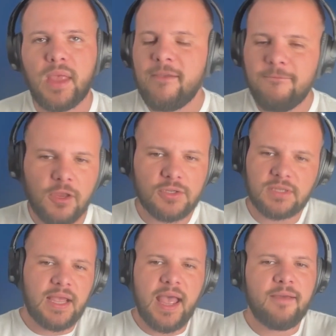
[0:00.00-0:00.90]
eight figures
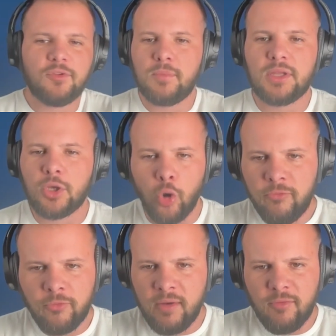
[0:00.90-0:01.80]
doesn't have to be the goal
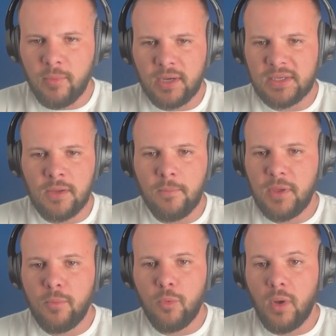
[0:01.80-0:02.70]
for everybody. Some
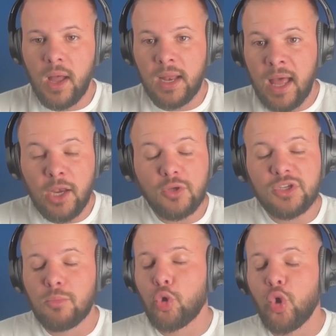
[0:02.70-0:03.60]
people, I, I know
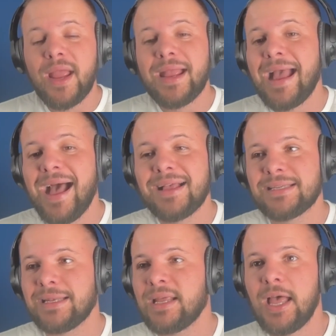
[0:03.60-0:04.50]
some great
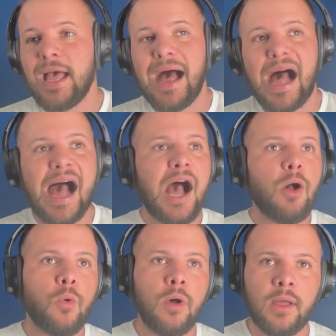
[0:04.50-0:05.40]
guys in
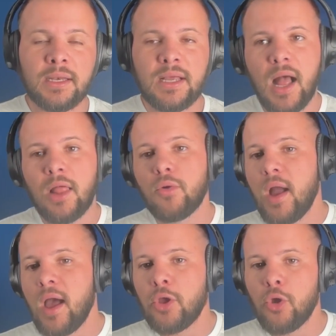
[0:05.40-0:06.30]
Iowa and
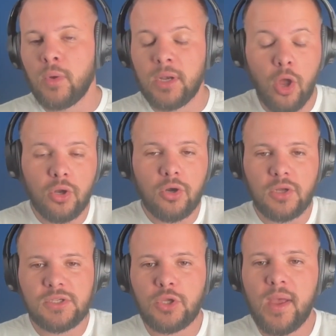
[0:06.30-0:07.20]
Colorado and all
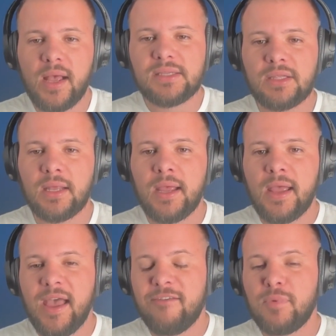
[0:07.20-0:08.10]
across the US that
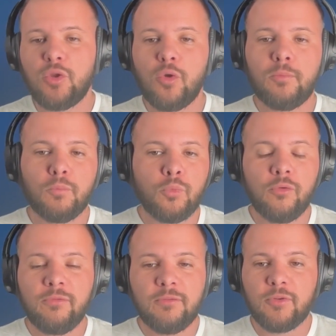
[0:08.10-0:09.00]
have been doing
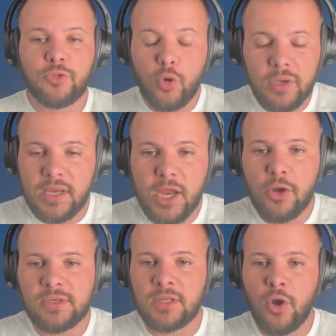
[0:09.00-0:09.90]
roofing for 30
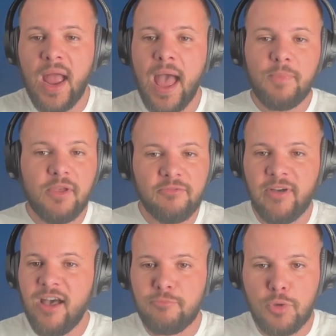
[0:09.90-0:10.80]
years and they're happy at
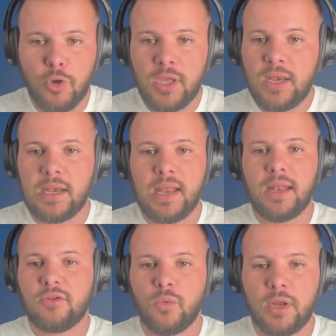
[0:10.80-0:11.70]
5 million and
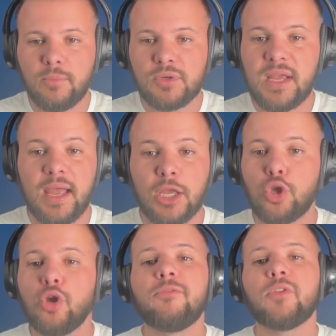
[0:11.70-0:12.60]
netting 20% and
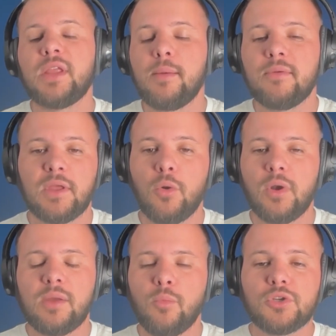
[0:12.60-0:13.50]
good for them. If they don't
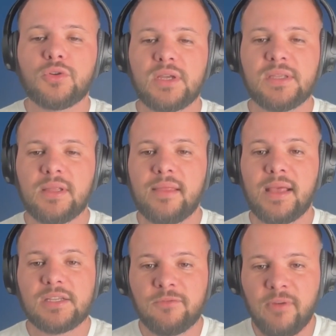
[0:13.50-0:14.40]
want any more stress than that,
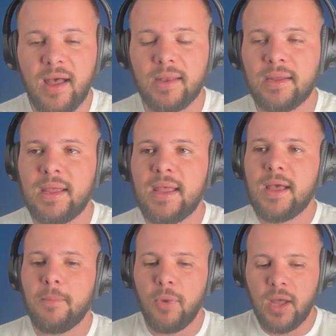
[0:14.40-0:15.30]
that's fine.
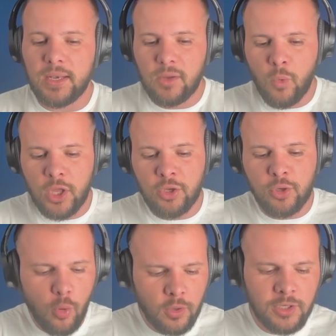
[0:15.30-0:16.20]
But what you
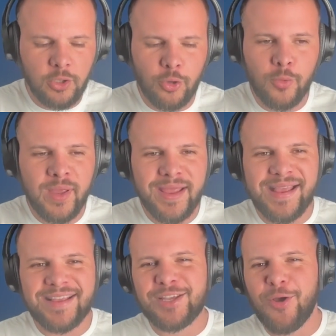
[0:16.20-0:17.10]
don't want to do
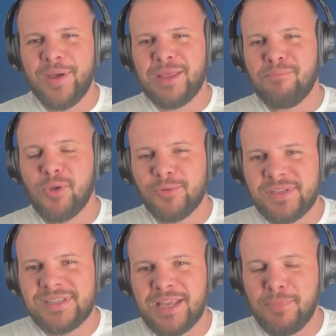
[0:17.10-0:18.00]
is go in and build
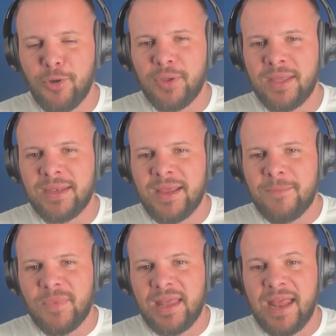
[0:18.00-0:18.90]
to 10 million
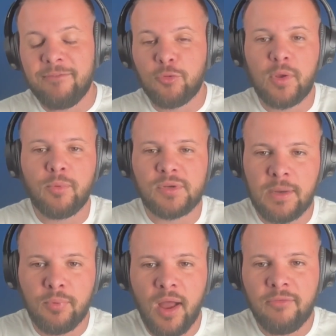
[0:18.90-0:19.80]
and have
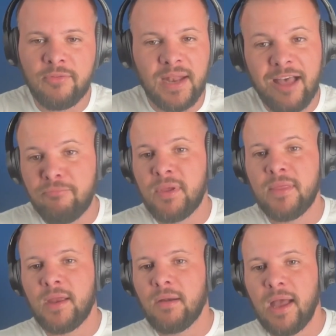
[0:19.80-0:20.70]
3% profit. I've
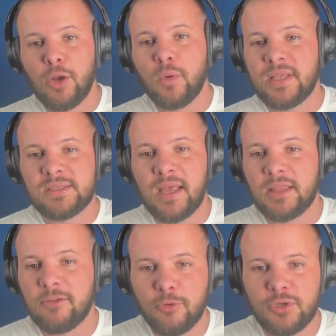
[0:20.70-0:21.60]
been there. I know what that's
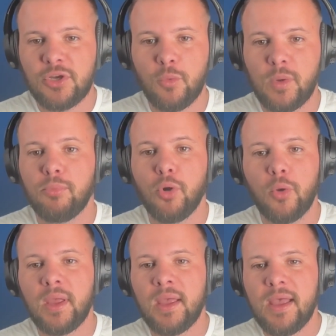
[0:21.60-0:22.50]
like. The first year we
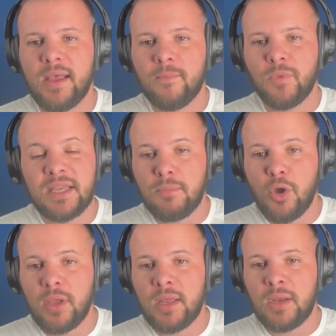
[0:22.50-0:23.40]
broke 10
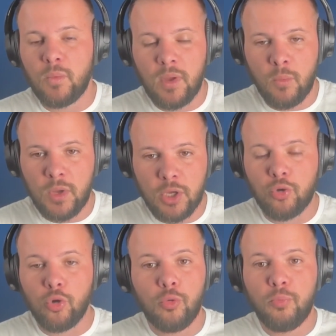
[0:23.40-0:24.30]
million and, and we
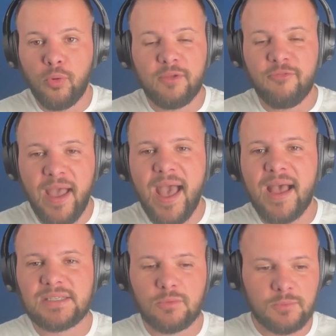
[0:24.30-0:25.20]
grew pretty
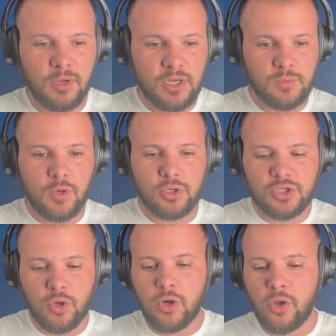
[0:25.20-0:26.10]
fast. It was because we were
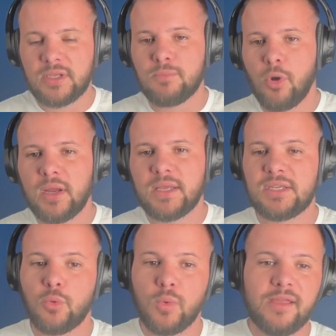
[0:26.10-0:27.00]
starting all these
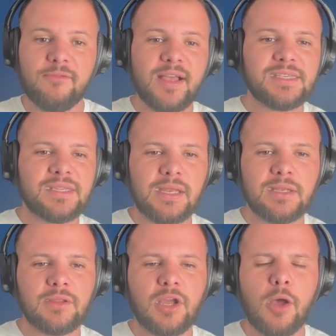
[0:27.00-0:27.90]
markets and reinvesting
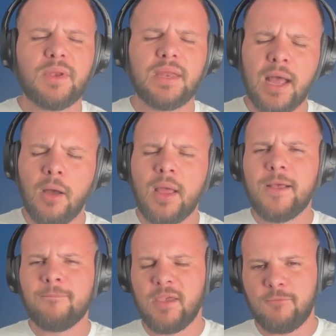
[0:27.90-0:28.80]
into the company. Now,
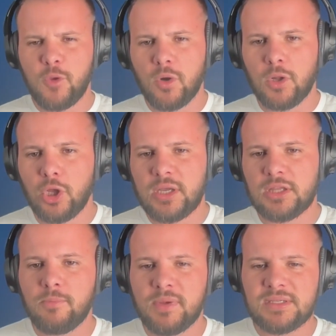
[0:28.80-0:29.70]
if you were to look
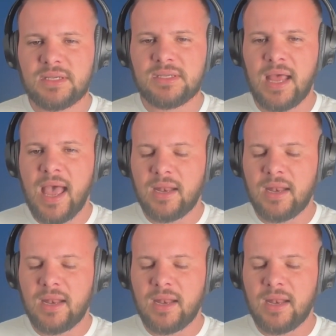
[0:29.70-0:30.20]
at the business and